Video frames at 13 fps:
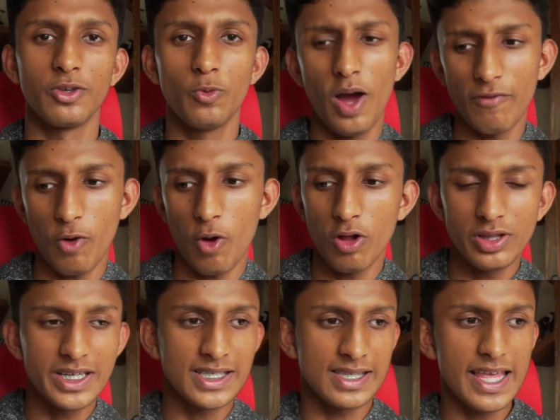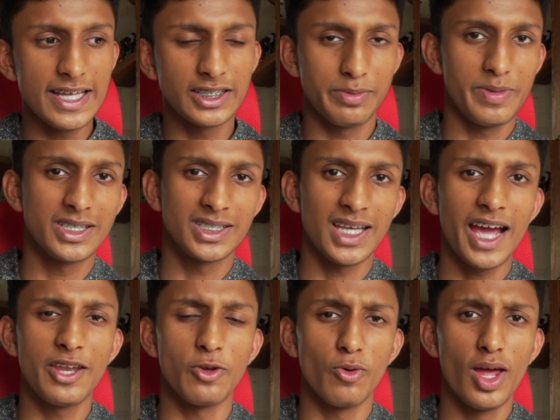You have all these things
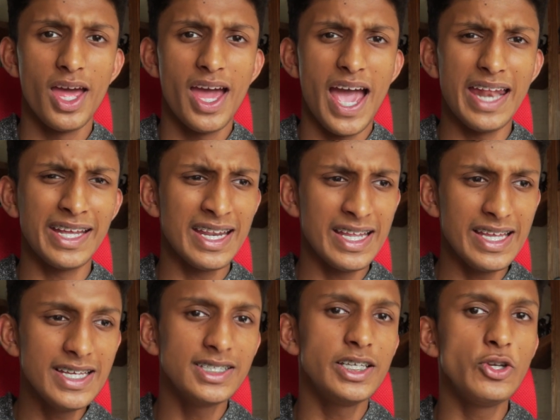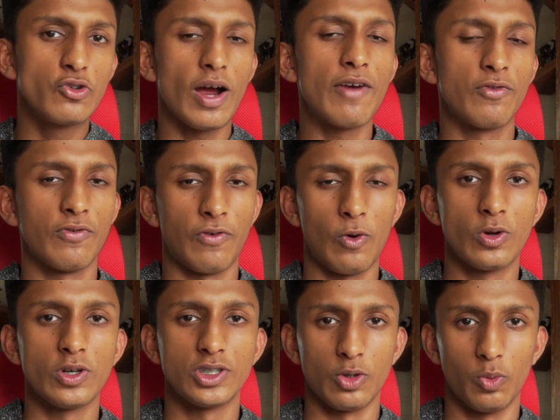beside you, and it can easily drive your
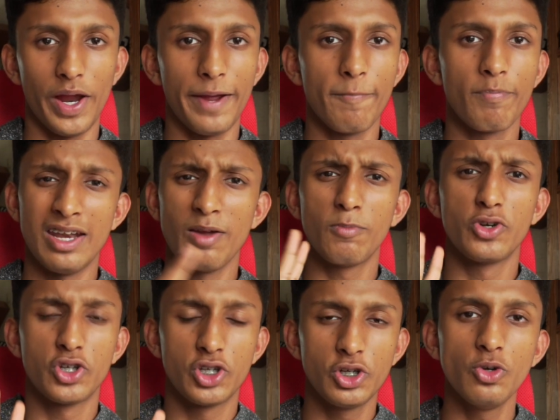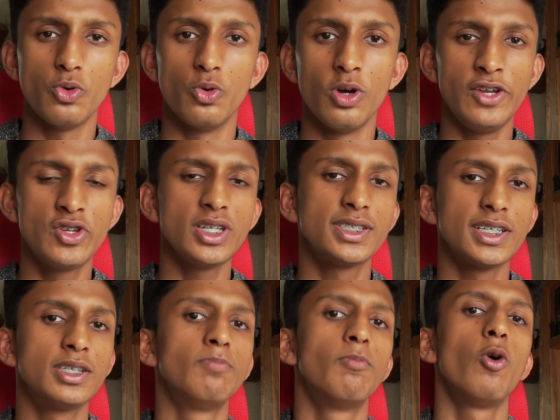focus away. And number 2, it just
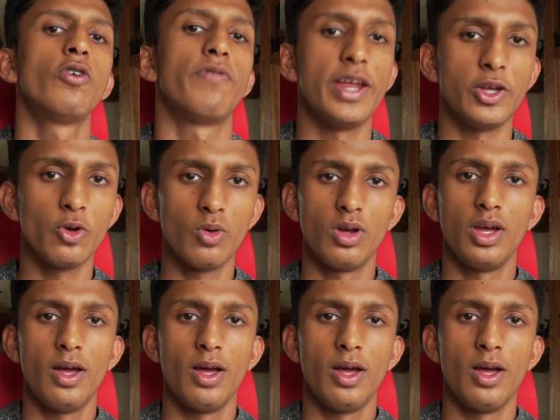doesn't motivate you.